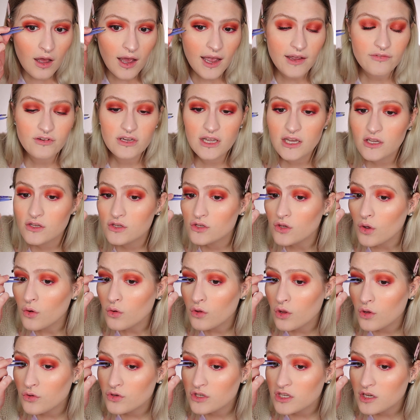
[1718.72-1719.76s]
I have to get so
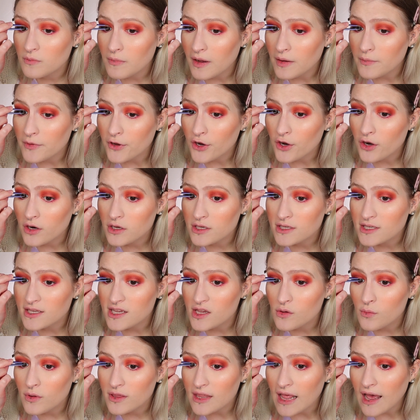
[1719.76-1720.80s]
close to my mirror to
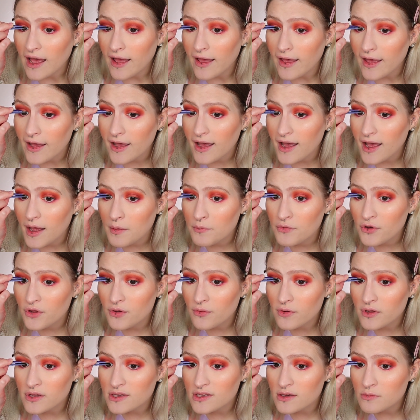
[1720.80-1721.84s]
see what the heck I'm
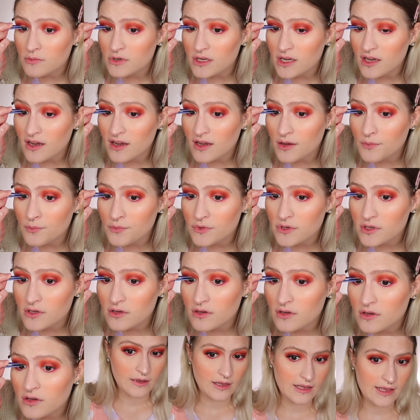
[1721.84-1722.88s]
doing sometimes.
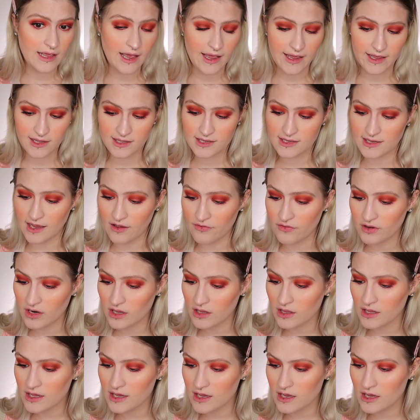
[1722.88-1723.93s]
Yeah, it's
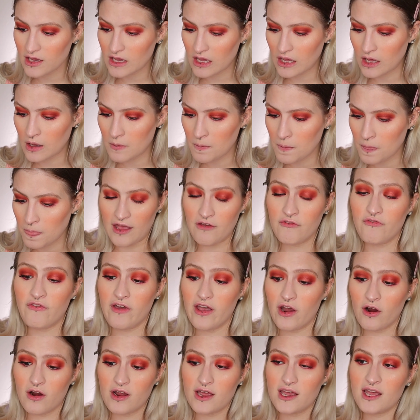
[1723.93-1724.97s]
definitely a
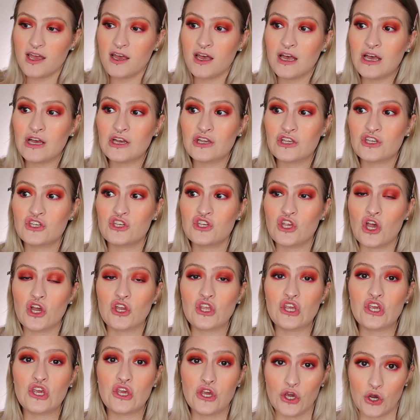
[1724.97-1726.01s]
very
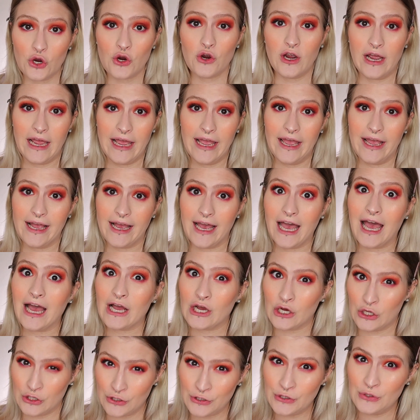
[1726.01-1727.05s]
securing
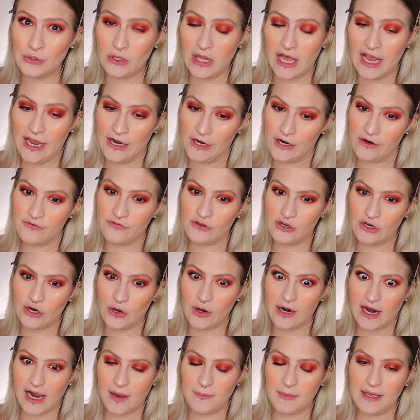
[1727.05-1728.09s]
glue liner, if you know
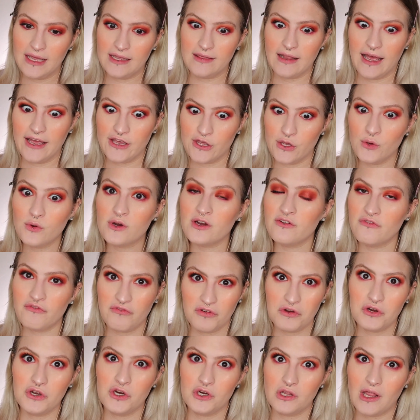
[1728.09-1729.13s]
what I mean. Like, you can
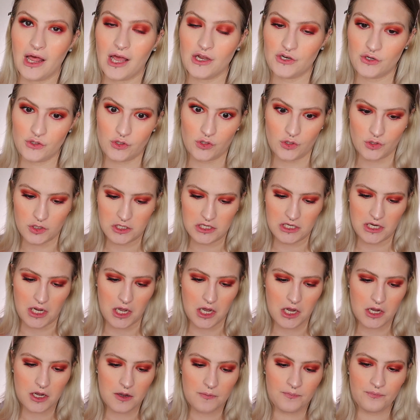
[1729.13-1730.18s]
feel your lashes are
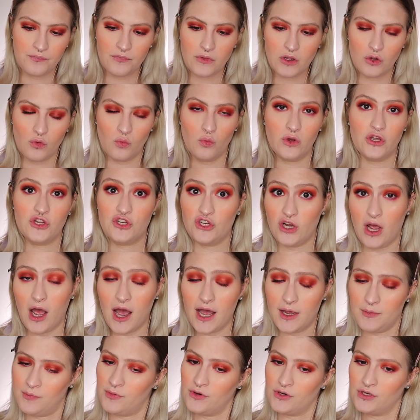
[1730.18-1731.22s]
stuck, which
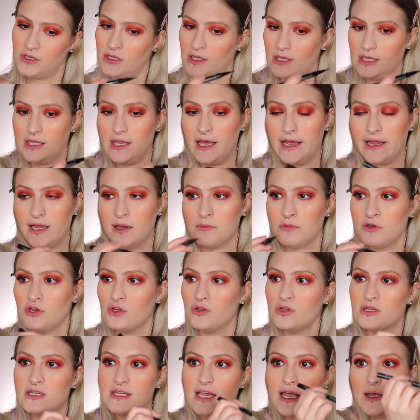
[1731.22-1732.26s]
I personally like. I'm gonna
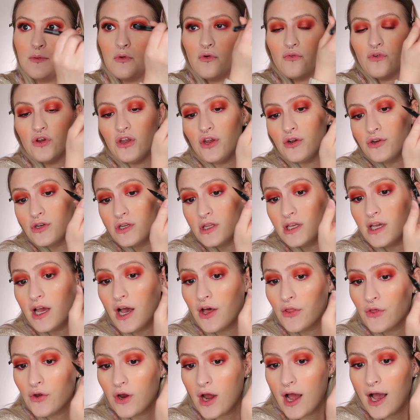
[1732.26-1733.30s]
do the same over here to the
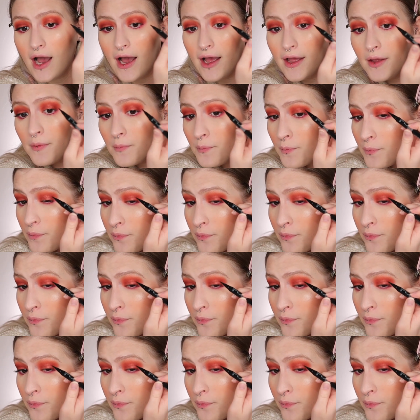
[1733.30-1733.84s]
other eye.